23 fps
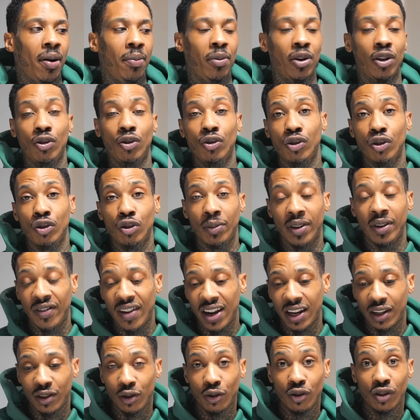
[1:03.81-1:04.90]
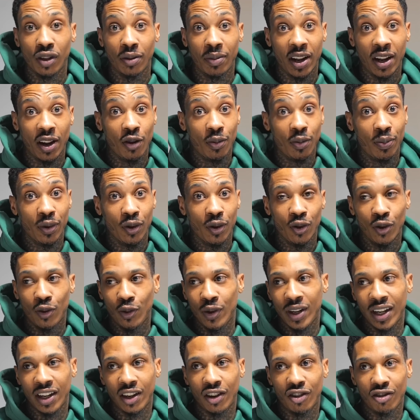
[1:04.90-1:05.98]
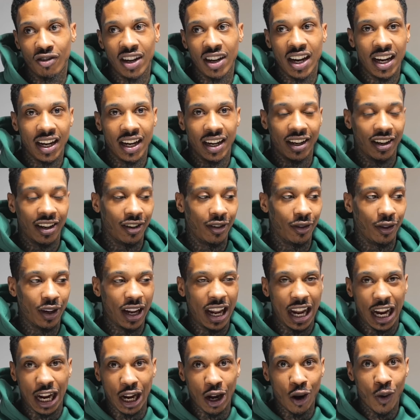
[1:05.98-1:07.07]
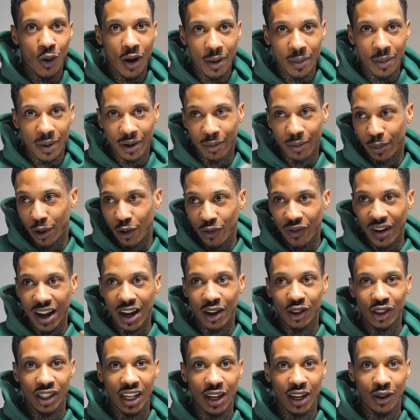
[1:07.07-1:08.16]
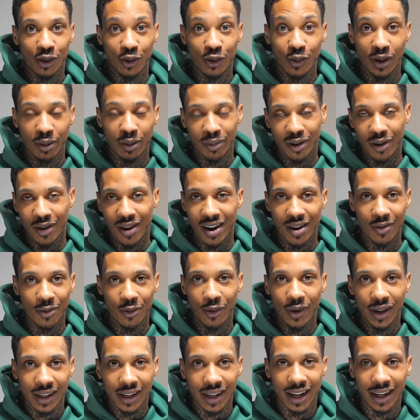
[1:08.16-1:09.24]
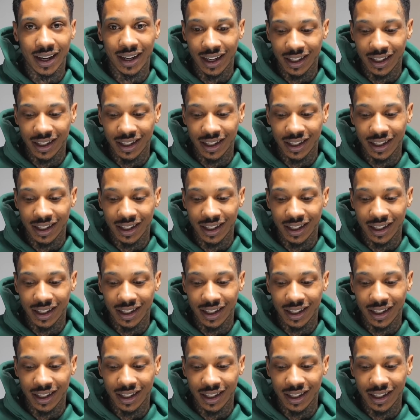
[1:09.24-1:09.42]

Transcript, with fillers: I'm a YouTuber. If I could do something to help you and we can create and, and go up and both our channels win, bro, I'm with that.